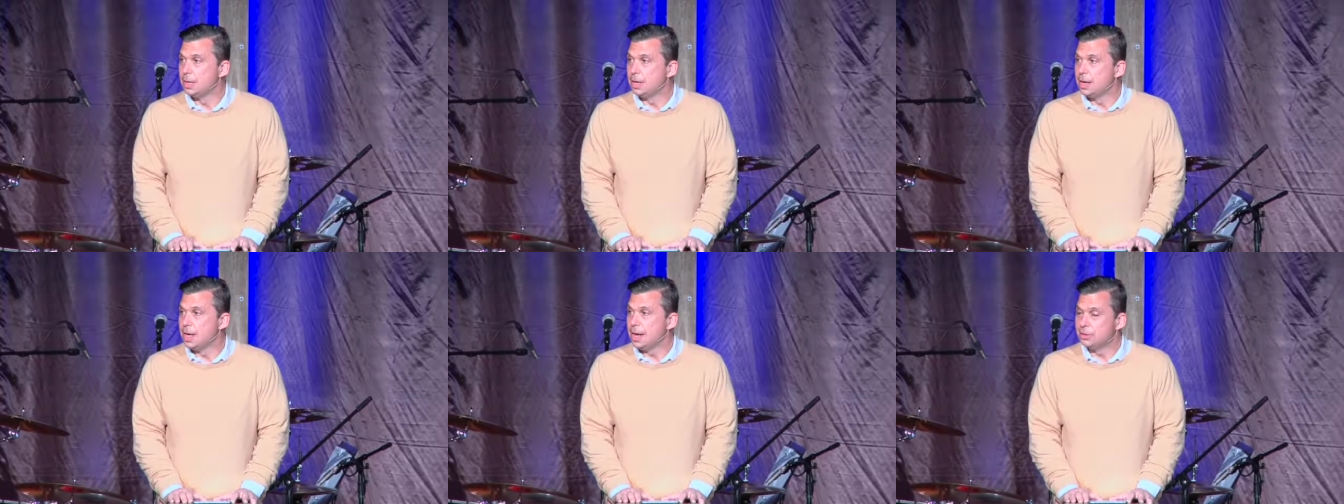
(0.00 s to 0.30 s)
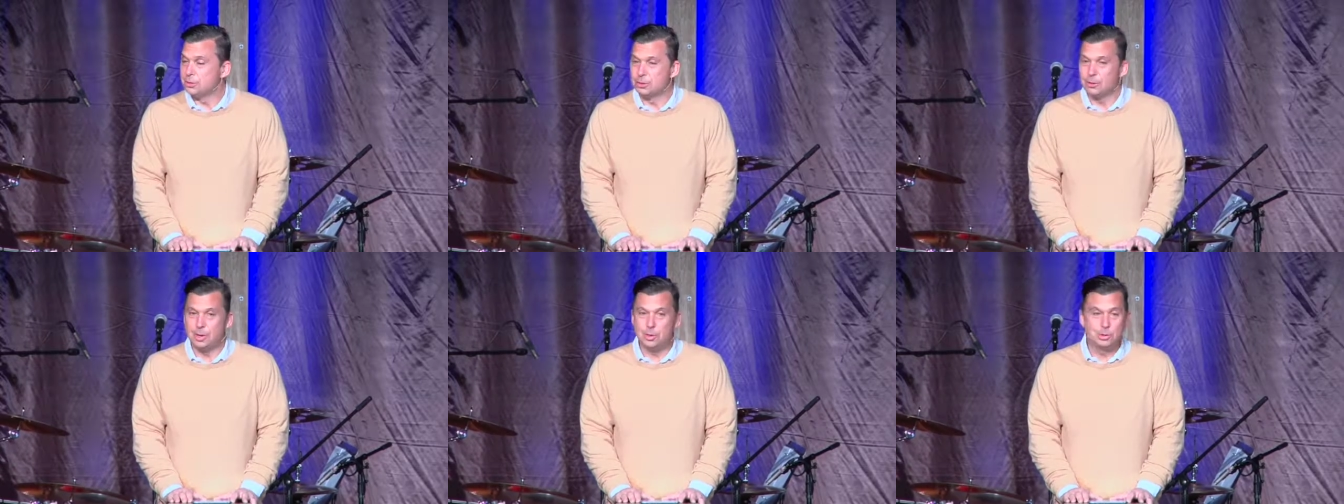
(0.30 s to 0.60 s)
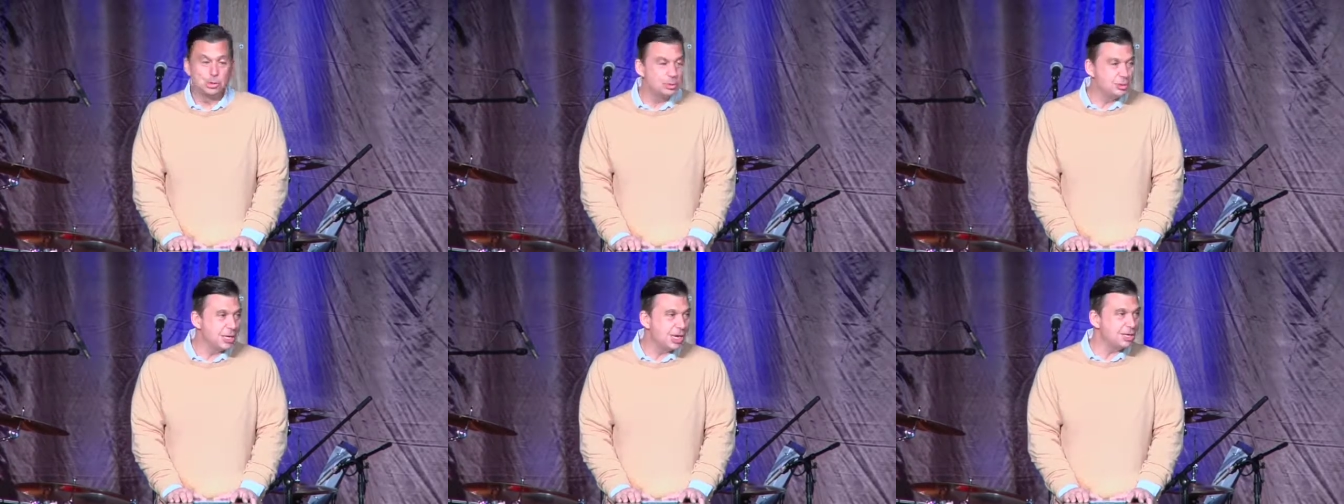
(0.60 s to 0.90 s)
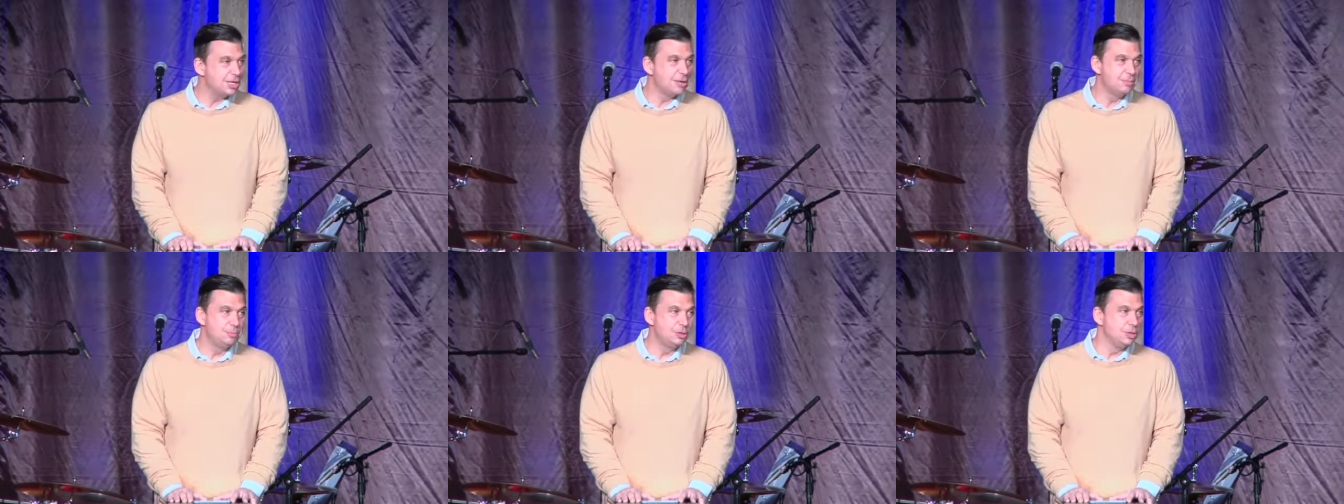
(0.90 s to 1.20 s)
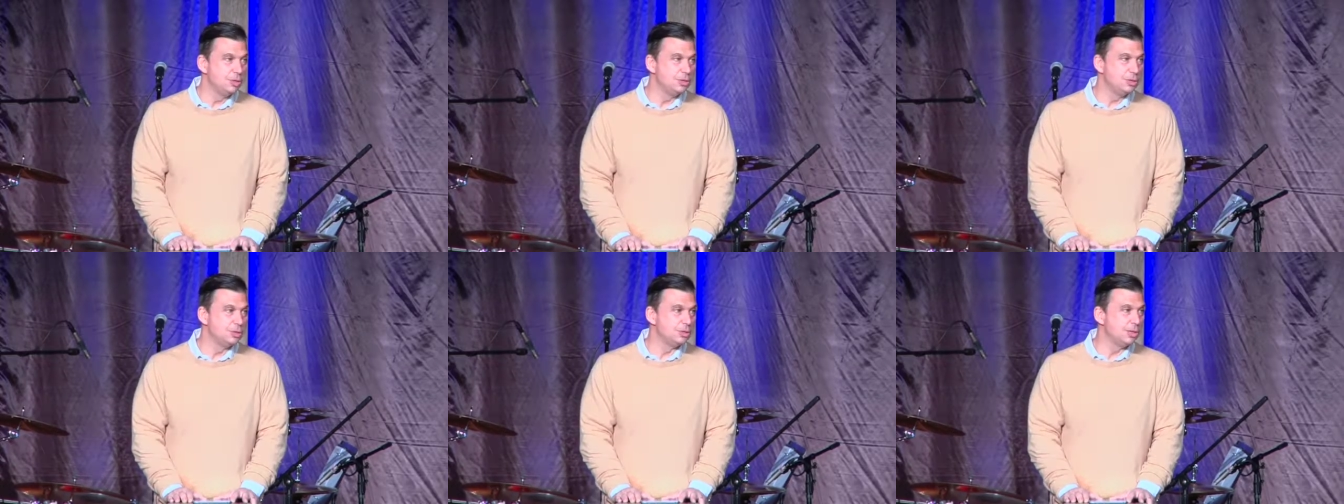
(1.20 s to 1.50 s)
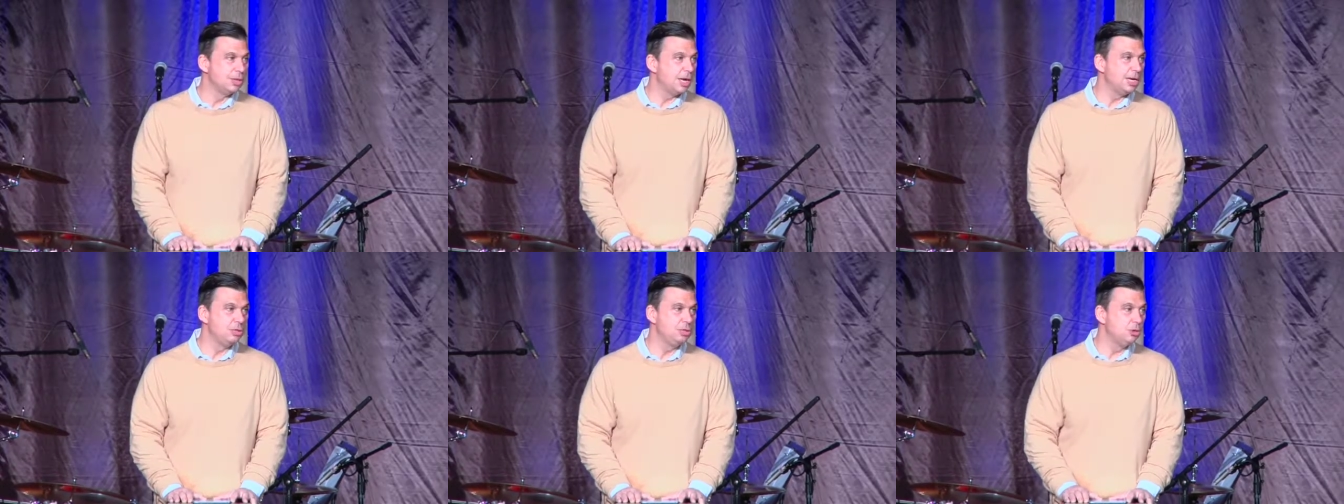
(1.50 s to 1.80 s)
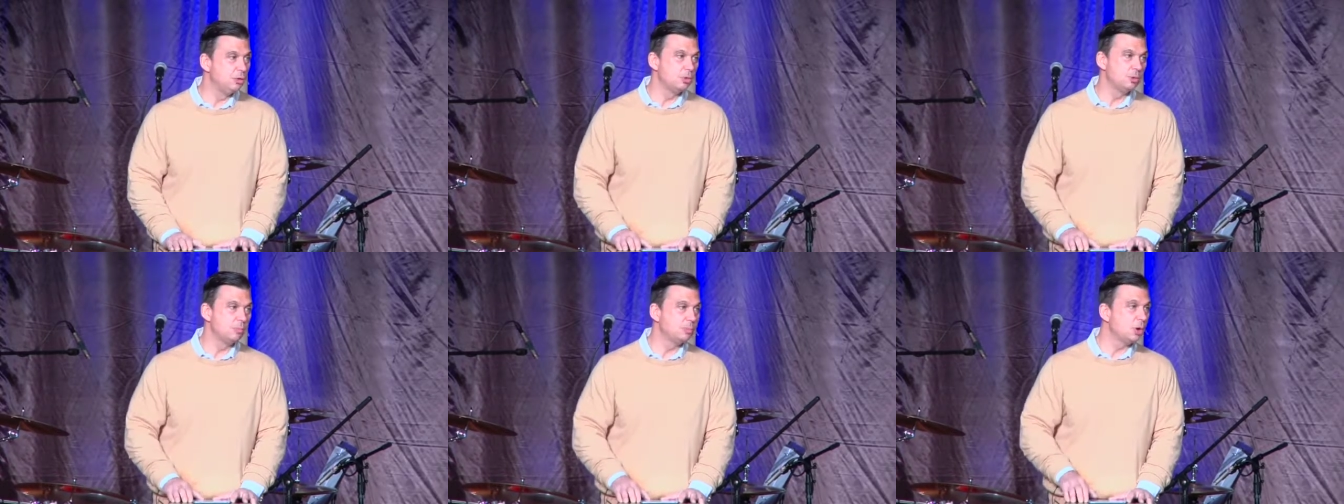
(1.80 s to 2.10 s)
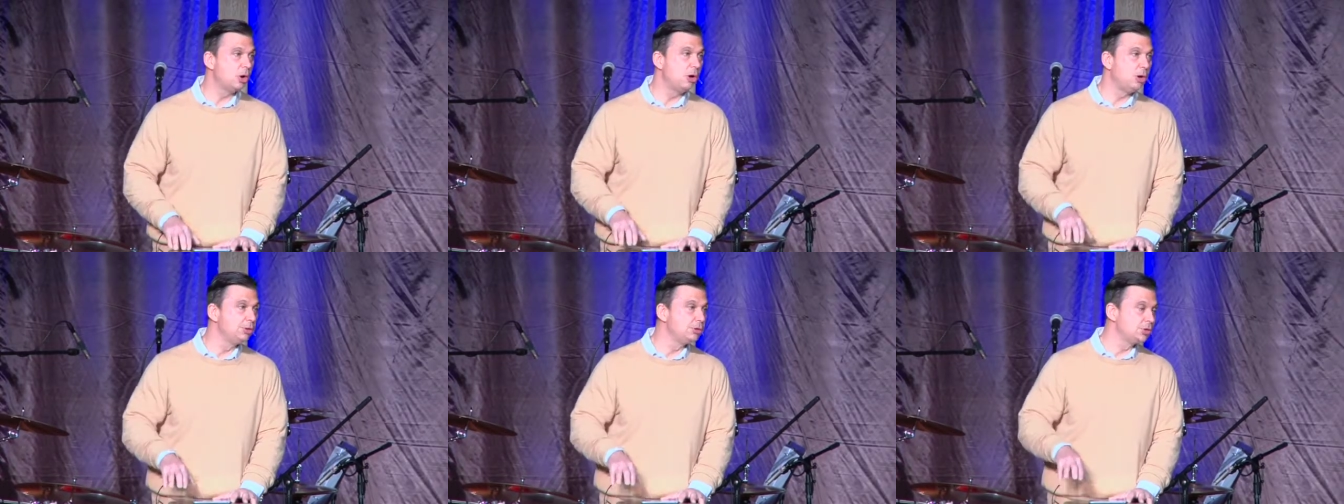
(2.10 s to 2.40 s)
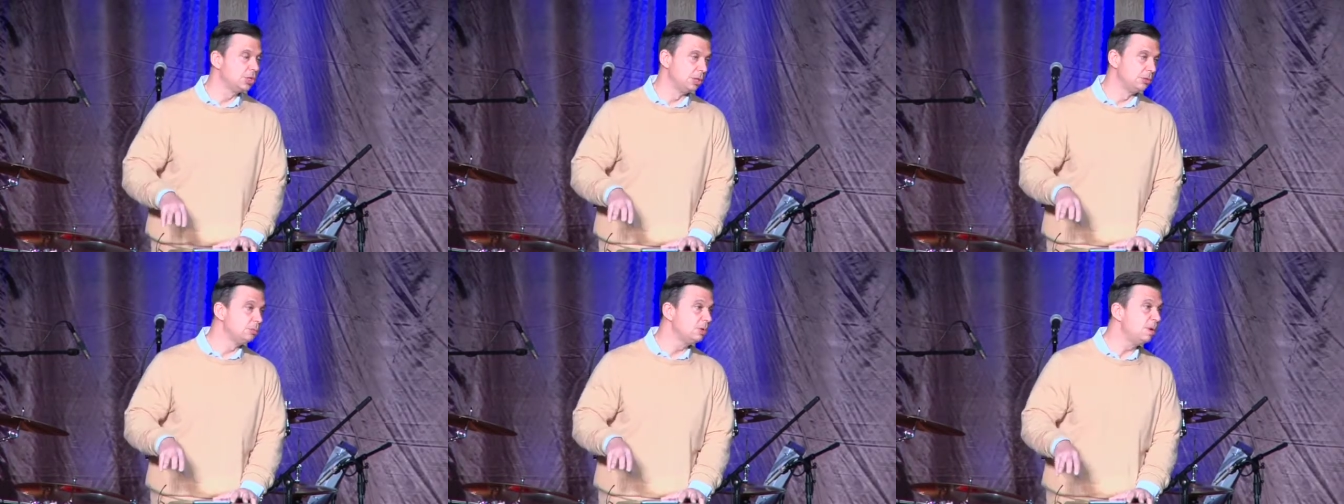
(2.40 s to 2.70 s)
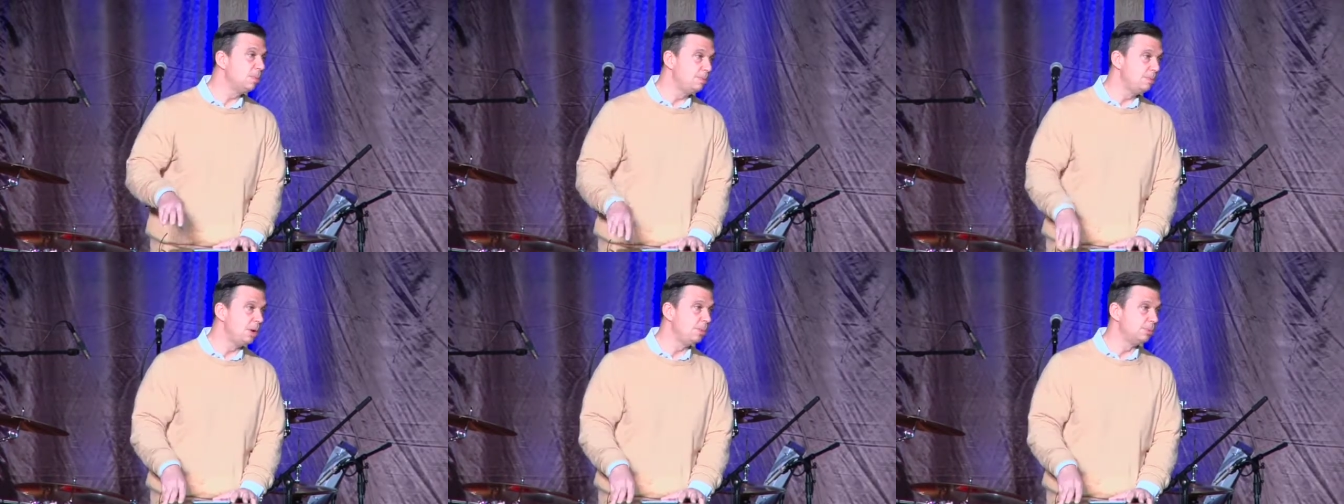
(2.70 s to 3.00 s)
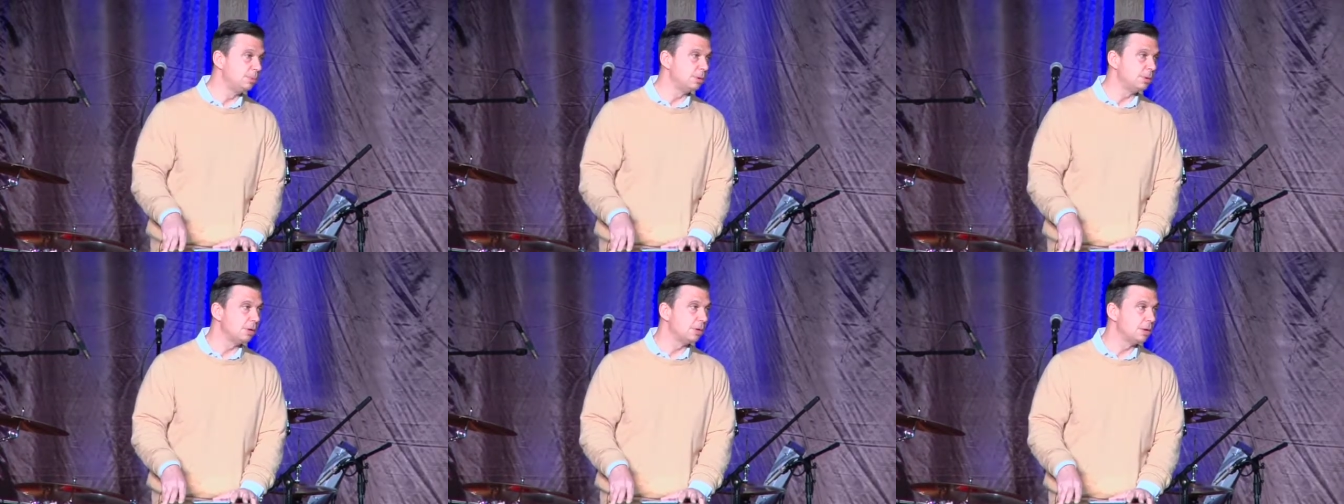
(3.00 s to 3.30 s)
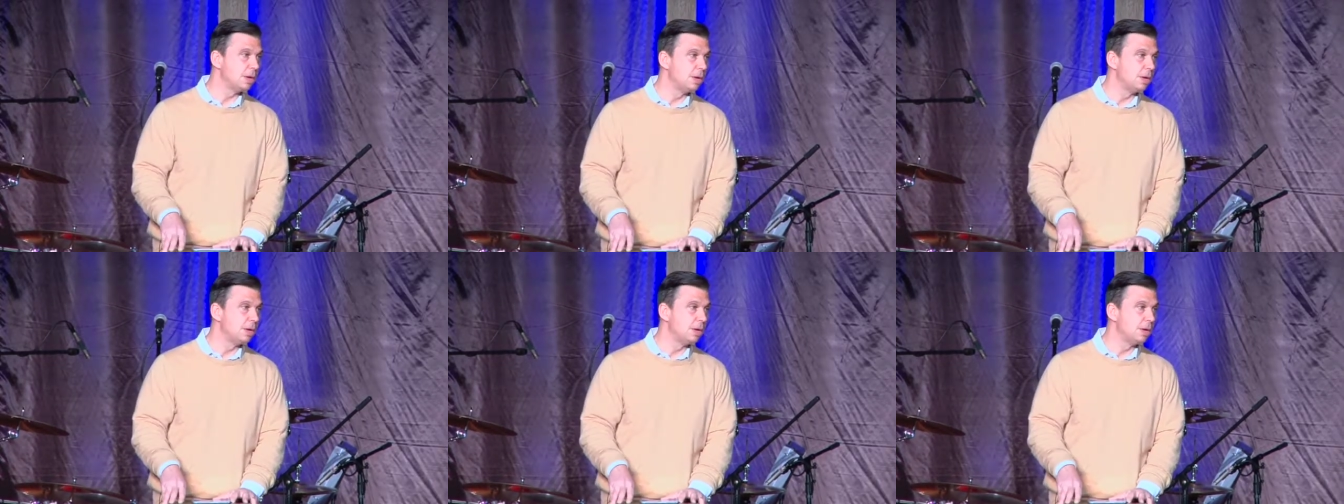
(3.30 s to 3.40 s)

And so as you take communion and you're called to remember,